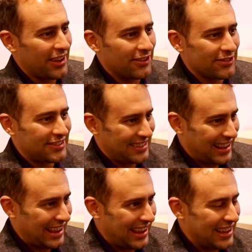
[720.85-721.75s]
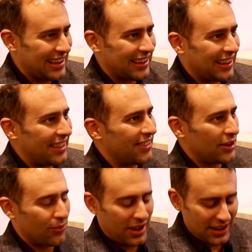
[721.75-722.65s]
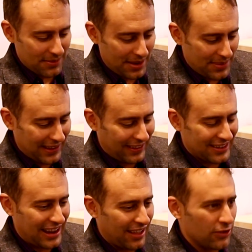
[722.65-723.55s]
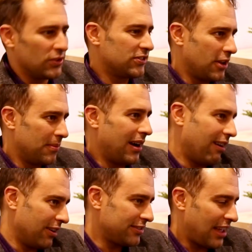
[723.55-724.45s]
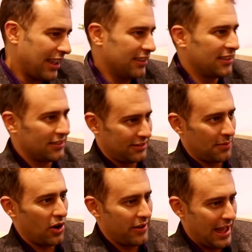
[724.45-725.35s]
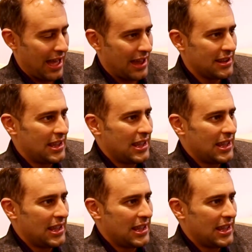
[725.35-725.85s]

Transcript: writers today that are writing about paleontology. Some are scientists, some are not.